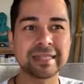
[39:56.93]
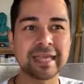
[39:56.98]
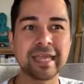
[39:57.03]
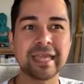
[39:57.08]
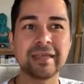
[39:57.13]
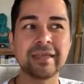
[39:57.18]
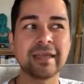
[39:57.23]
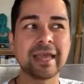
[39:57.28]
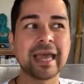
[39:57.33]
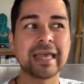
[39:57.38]

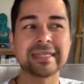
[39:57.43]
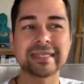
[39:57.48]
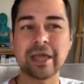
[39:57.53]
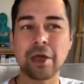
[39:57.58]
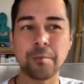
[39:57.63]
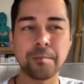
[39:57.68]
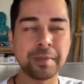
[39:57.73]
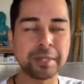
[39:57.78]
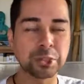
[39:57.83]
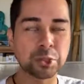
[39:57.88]
can say
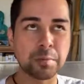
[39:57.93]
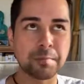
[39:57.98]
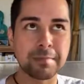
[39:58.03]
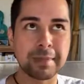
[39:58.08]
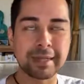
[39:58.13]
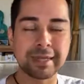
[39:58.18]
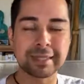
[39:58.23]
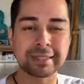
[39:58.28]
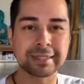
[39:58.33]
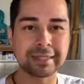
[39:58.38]
has helped me
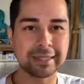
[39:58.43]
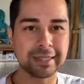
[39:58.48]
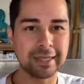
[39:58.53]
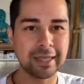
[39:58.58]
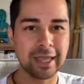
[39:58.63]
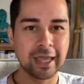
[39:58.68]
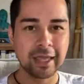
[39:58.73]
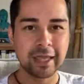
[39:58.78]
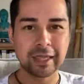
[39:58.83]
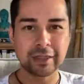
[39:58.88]

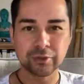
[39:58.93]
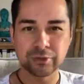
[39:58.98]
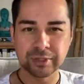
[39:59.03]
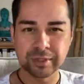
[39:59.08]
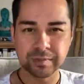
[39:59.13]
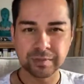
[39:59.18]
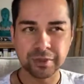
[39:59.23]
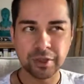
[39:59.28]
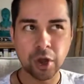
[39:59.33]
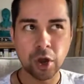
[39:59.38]
tremendously
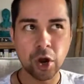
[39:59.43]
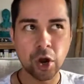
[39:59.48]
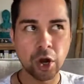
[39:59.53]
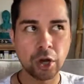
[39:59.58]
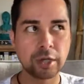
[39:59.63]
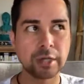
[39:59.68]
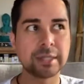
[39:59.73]
get through some of the